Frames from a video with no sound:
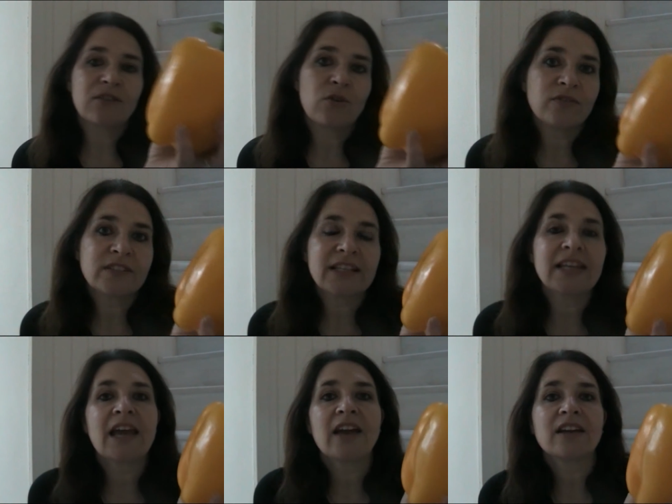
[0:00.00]

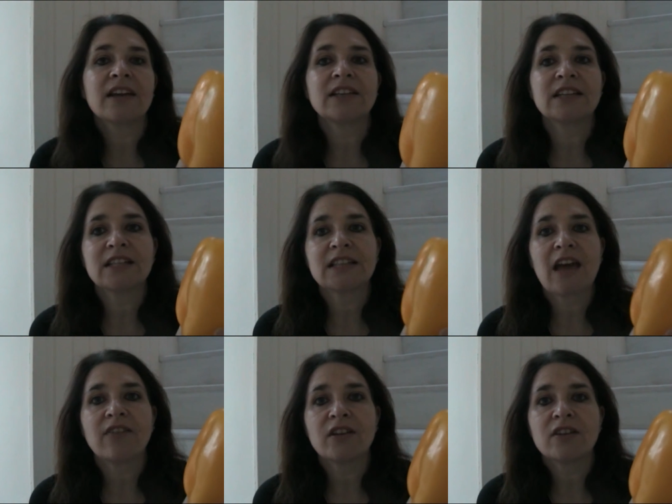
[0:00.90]
obviously, and I tend to
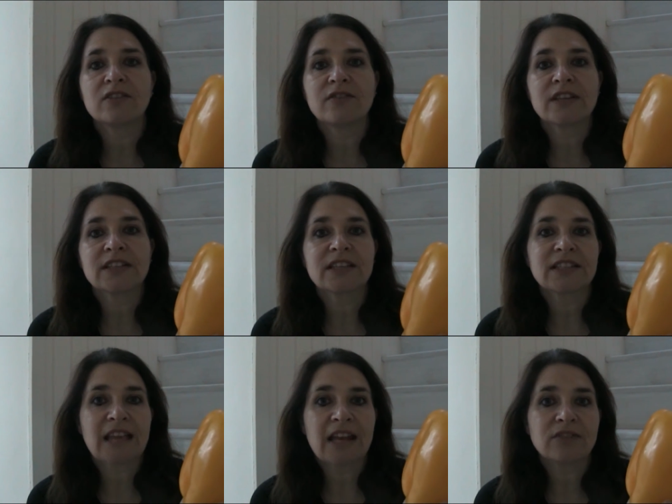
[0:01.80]
have a lot of things like
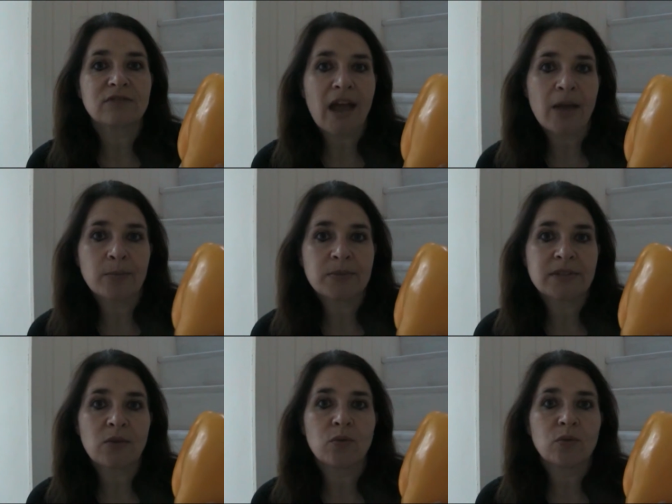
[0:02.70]
salad wraps
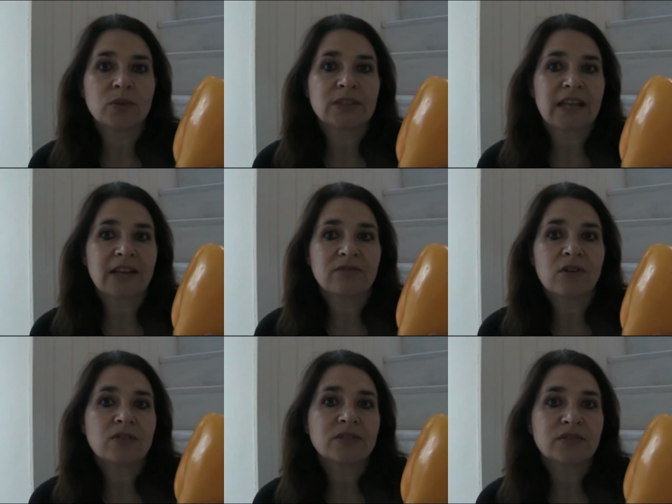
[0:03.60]
or salad rolls